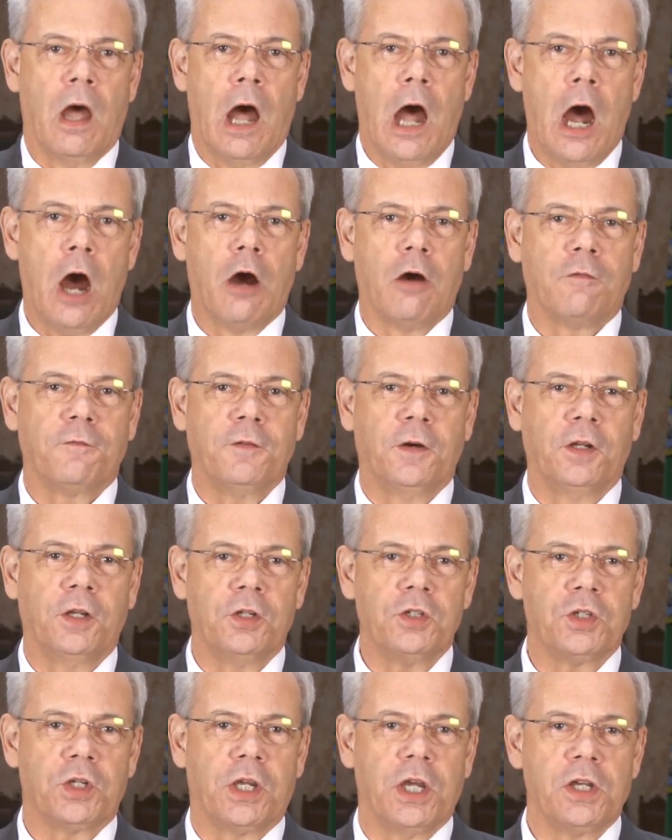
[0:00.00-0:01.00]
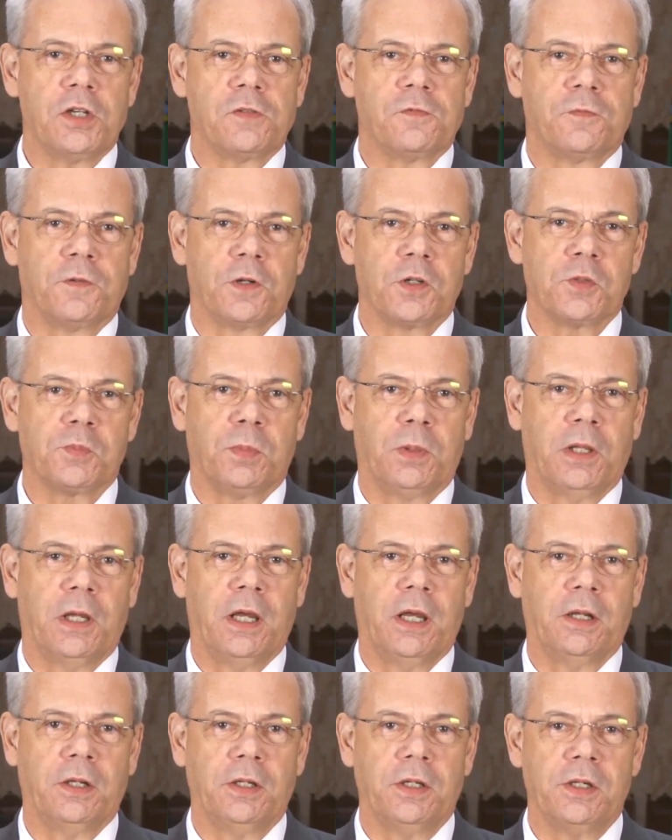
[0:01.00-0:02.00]
Our Fund Education First
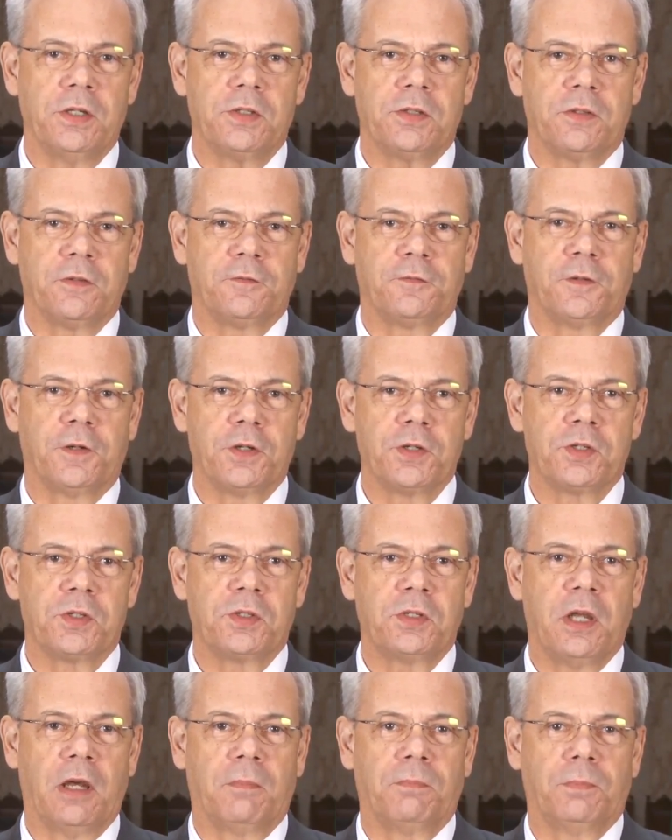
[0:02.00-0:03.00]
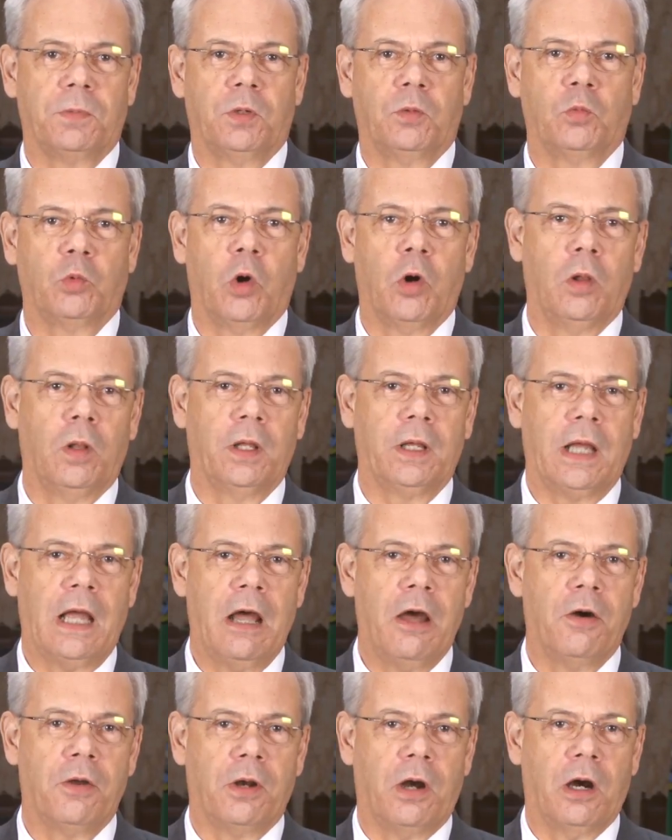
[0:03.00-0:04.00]
plan is the first step in rolling
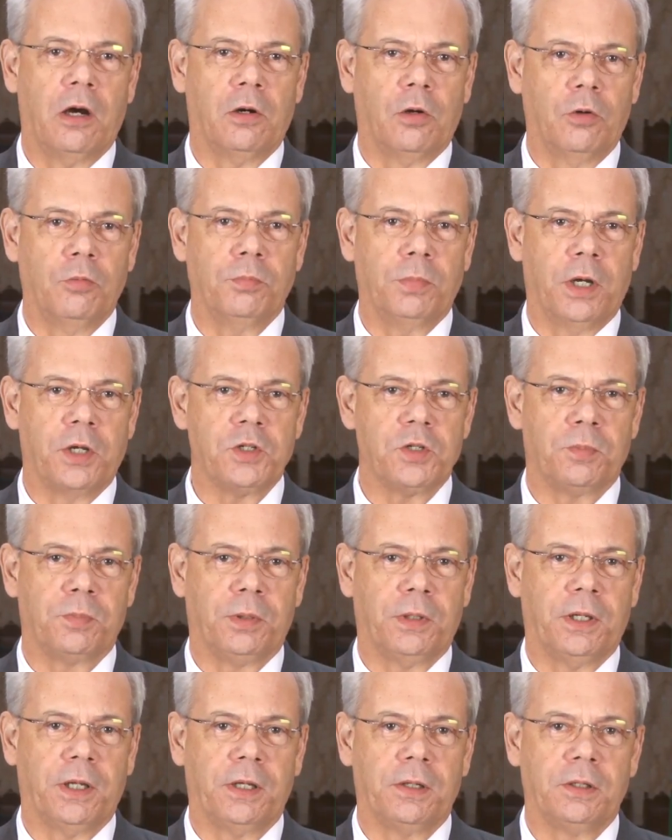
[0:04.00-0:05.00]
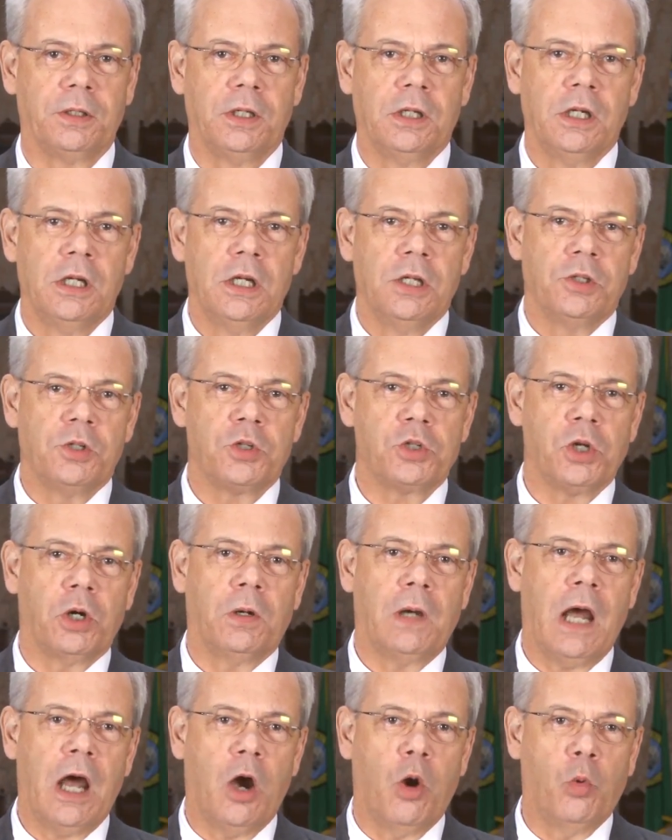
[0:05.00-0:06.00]
out our own budget plan to
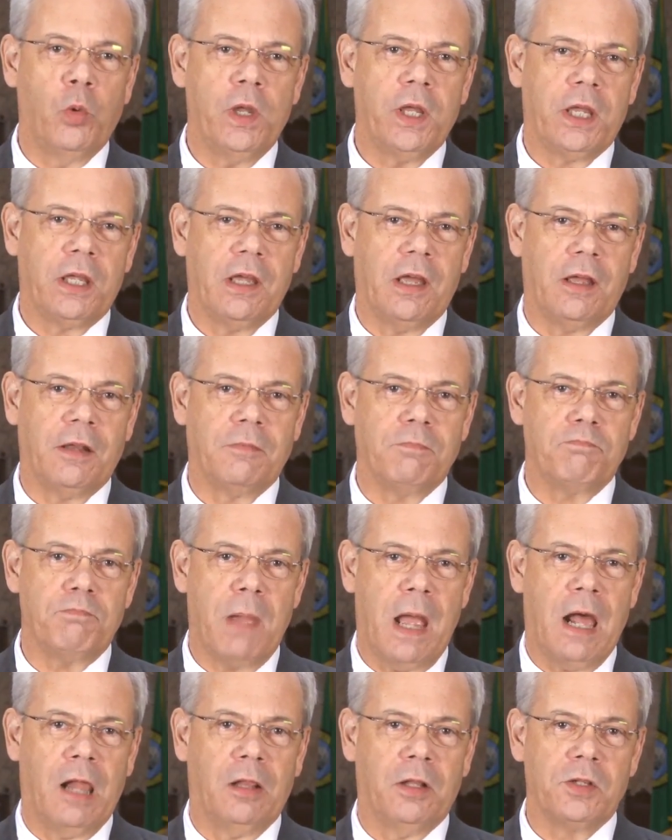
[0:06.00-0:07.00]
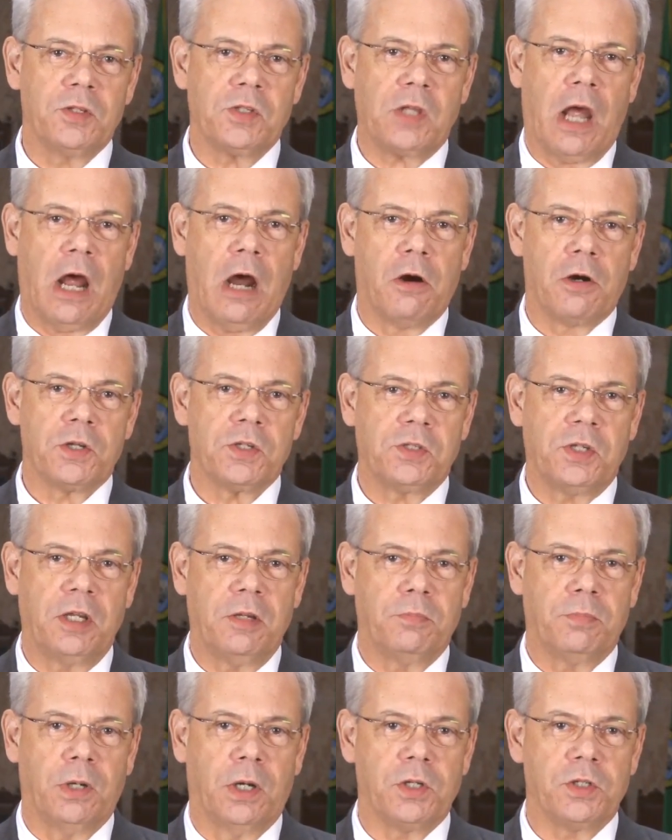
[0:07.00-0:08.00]
show how we can balance our
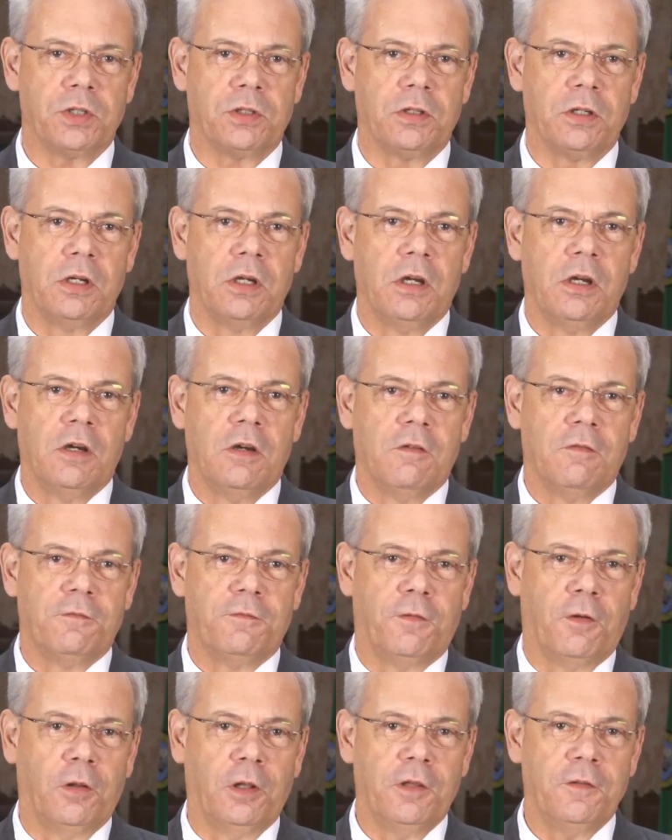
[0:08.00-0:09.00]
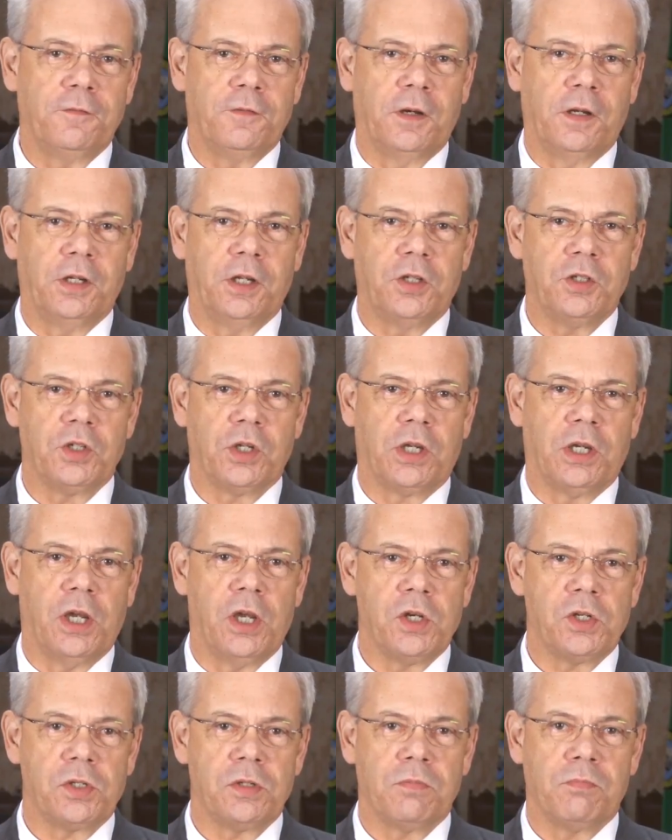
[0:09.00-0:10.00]
state budget, fully fund
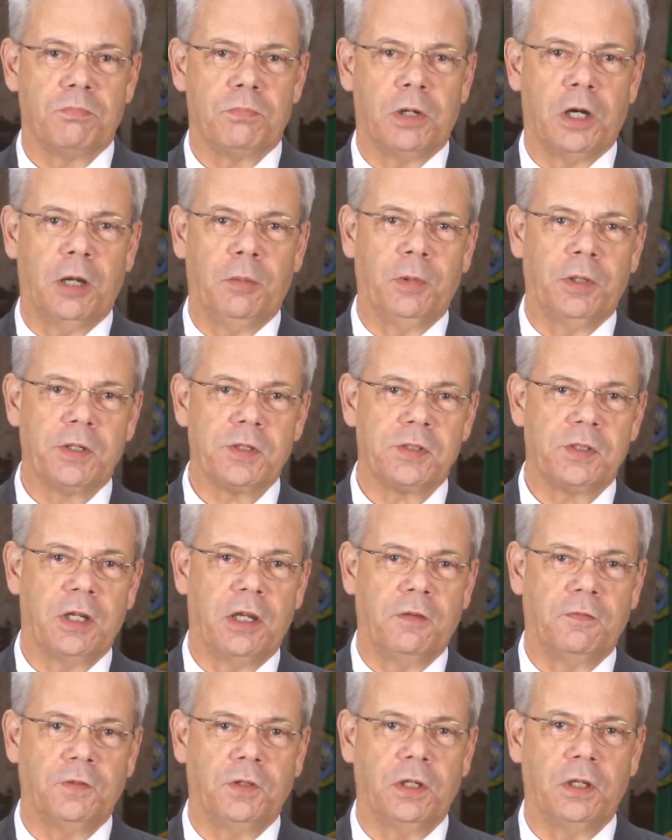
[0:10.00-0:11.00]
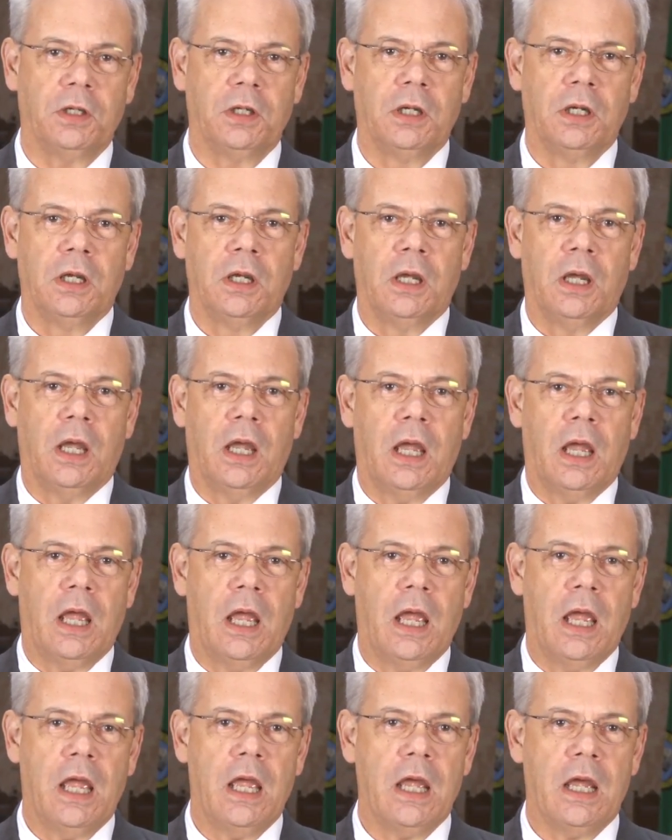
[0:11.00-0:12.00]
education, public safety,
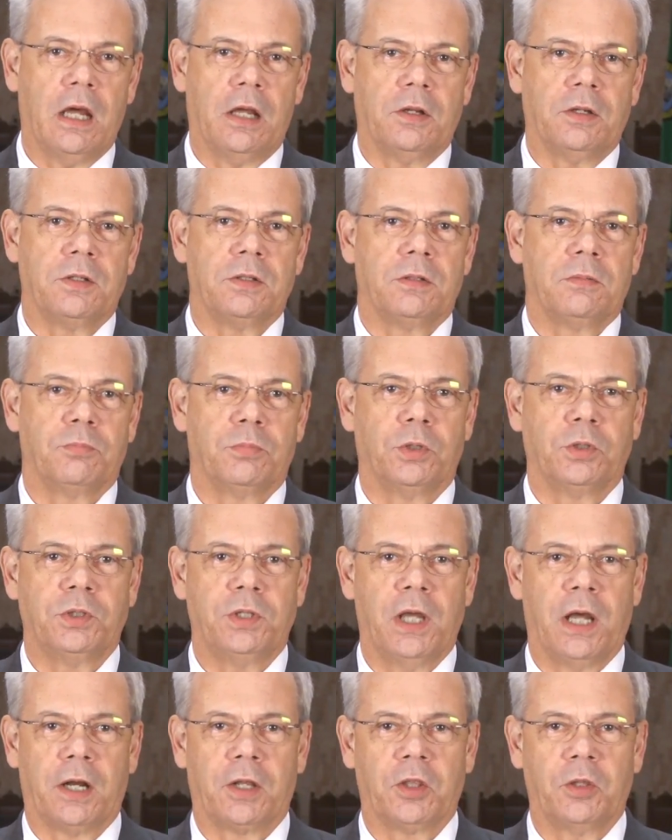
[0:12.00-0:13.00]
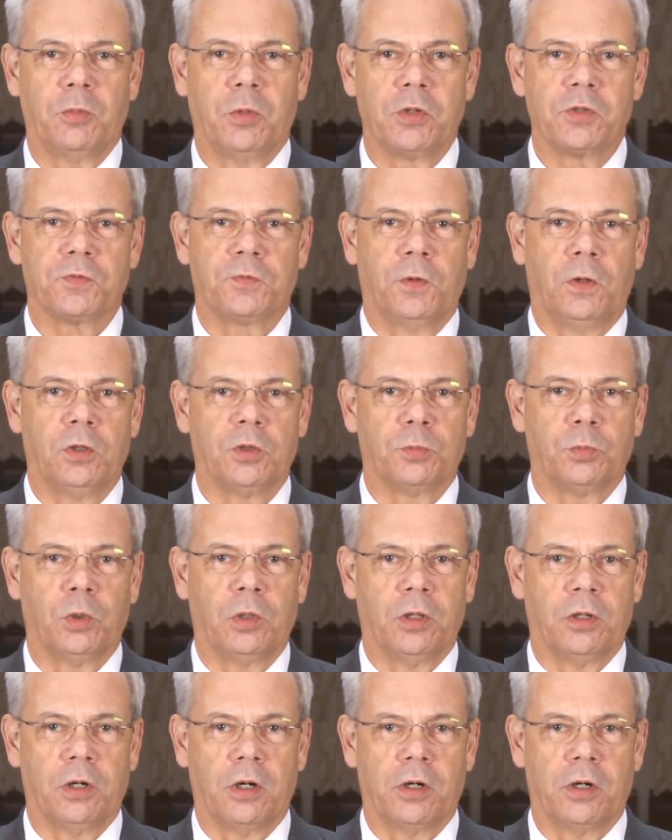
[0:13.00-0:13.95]
and protect the most vulnerable in